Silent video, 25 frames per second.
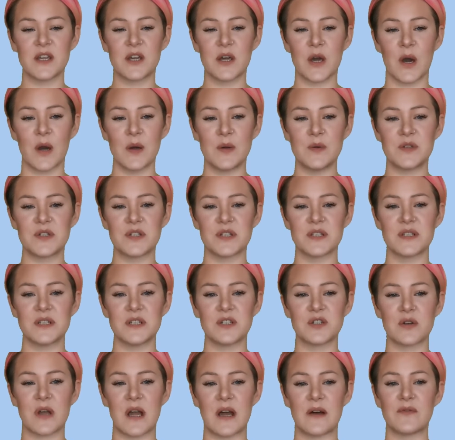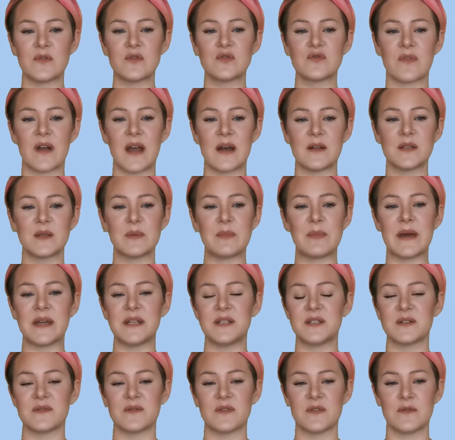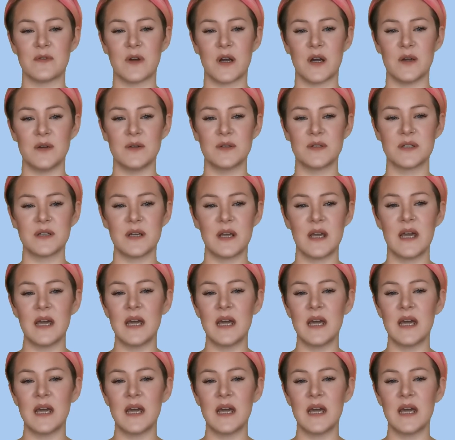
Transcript: the coach as it travelled round the bend of the road,